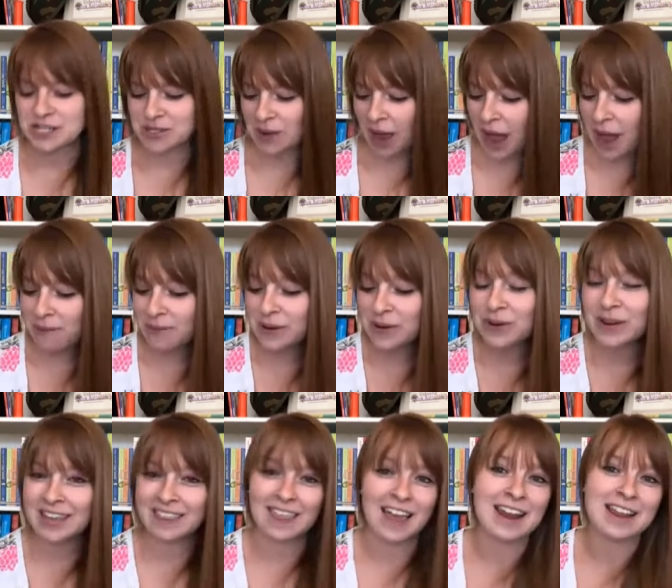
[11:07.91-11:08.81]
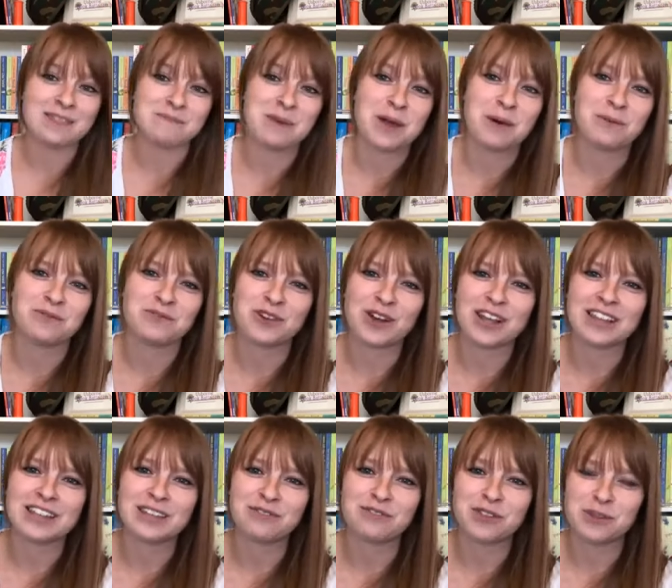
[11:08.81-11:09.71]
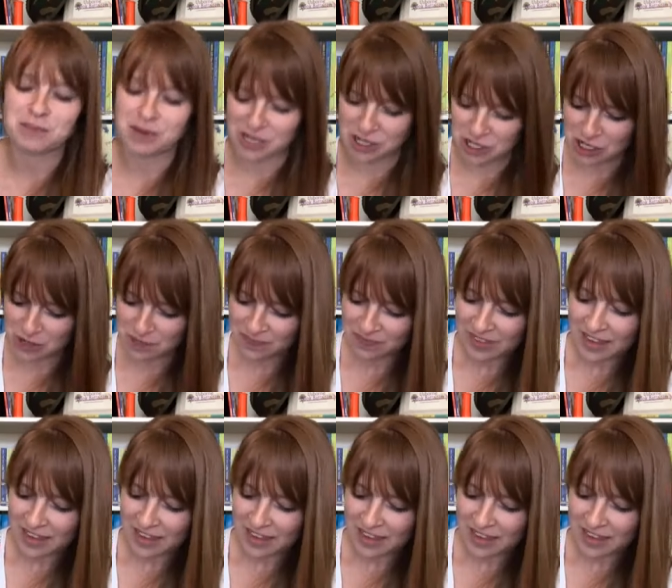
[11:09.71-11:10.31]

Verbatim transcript: So I will get that in the mail before I leave for the beach.